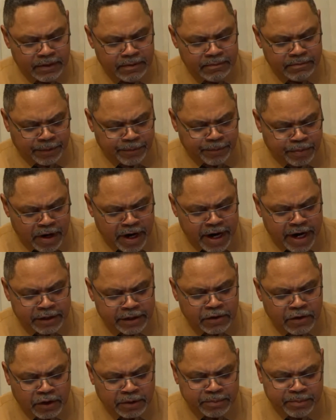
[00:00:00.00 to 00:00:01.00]
But pride
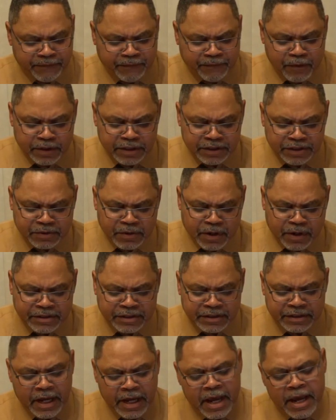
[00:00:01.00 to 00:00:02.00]
goeth before
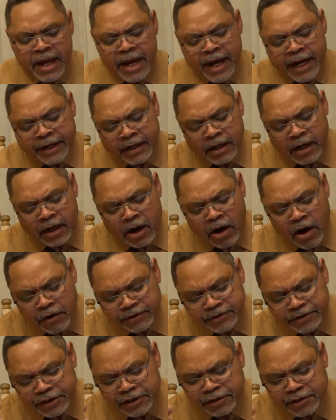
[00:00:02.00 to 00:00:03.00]
destruction, and a
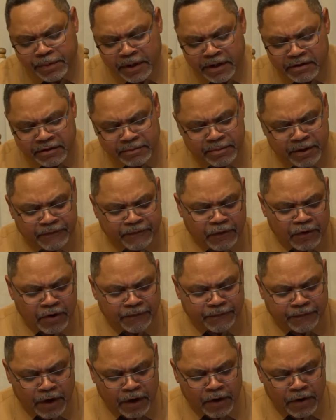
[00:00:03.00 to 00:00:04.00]
haughty spirit before a
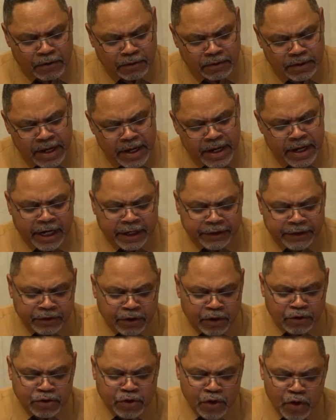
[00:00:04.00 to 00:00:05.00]
fall. And
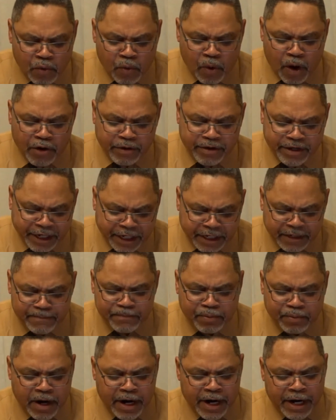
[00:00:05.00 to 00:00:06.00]
those who walk in
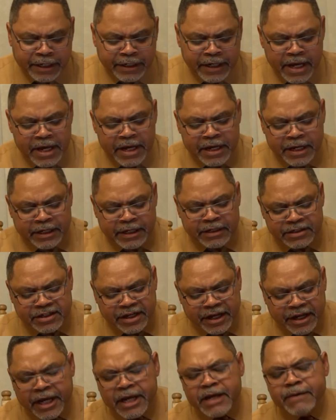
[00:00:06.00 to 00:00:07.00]
pride, he is
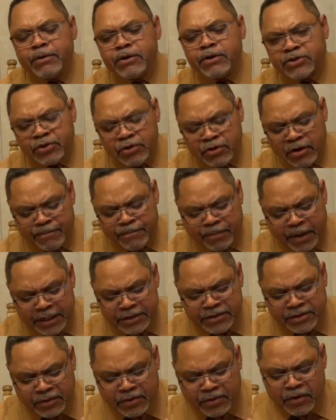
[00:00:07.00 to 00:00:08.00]
able to
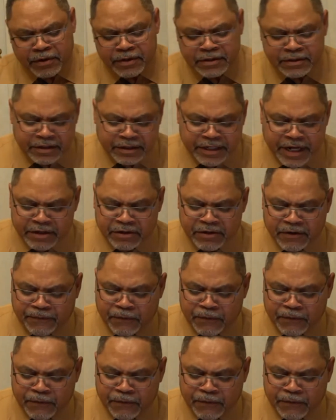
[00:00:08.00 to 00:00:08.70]
abase, according to Daniel